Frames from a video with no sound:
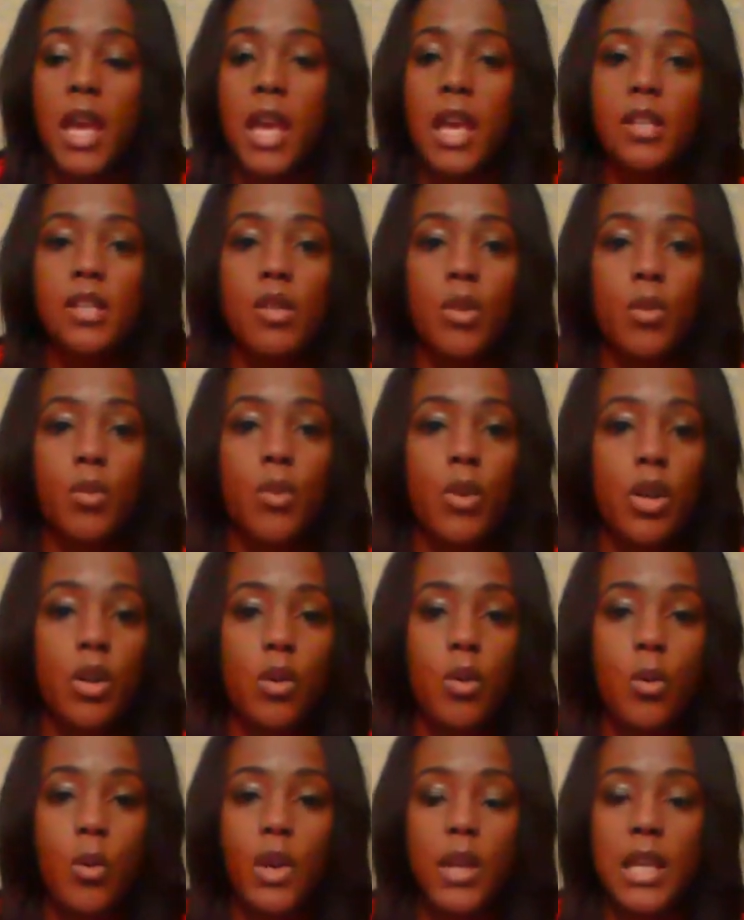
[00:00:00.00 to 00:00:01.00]
It's a real
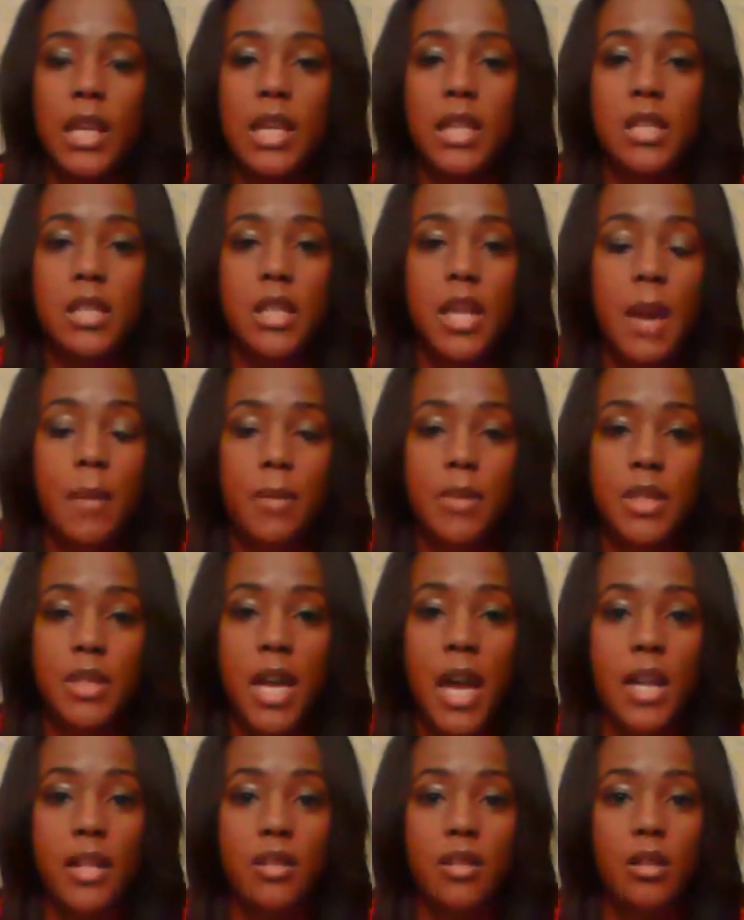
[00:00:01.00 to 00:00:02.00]
quick, easy
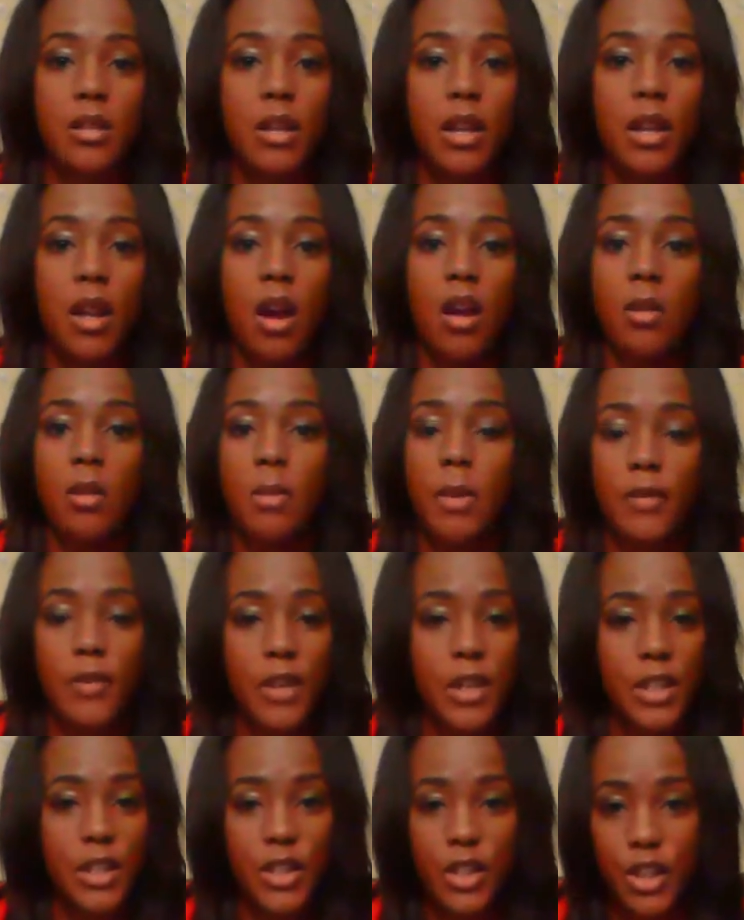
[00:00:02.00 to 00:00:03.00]
appetizer, and all of my
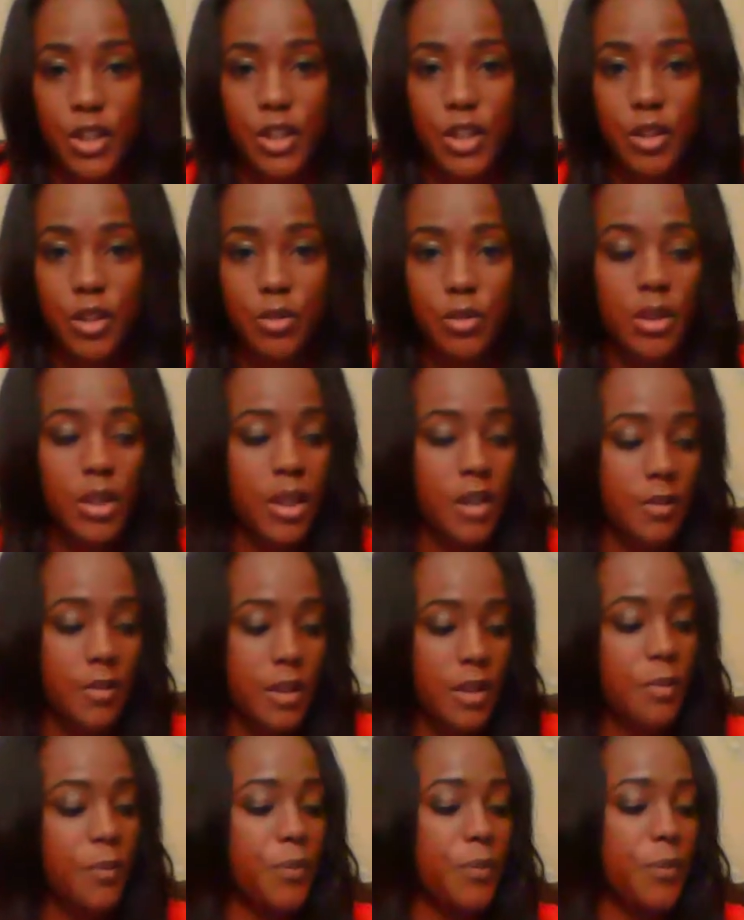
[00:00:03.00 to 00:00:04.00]
friends and their children love it.